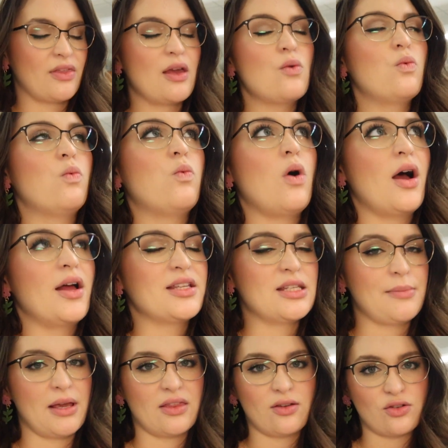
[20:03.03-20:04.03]
They want
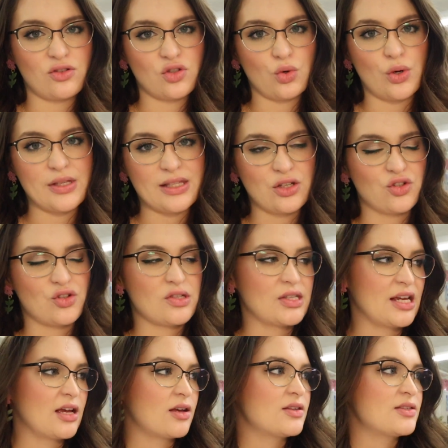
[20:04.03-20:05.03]
to make their stories
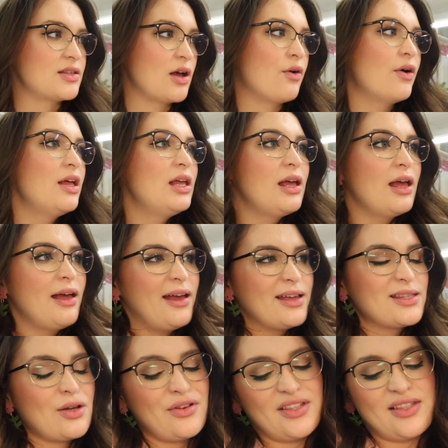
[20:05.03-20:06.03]
interesting. So
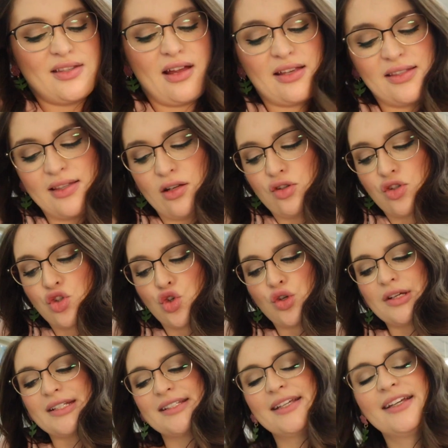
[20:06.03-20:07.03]
it's always a nice little
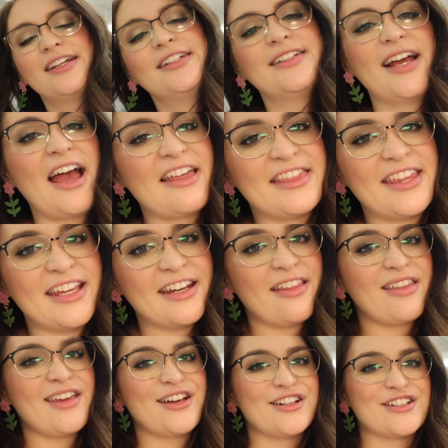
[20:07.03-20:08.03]
treat at the end
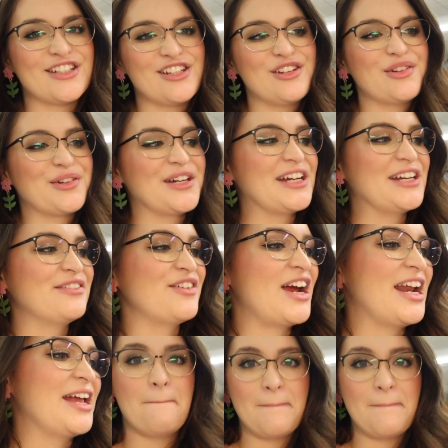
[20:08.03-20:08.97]
of the year to do creative writing.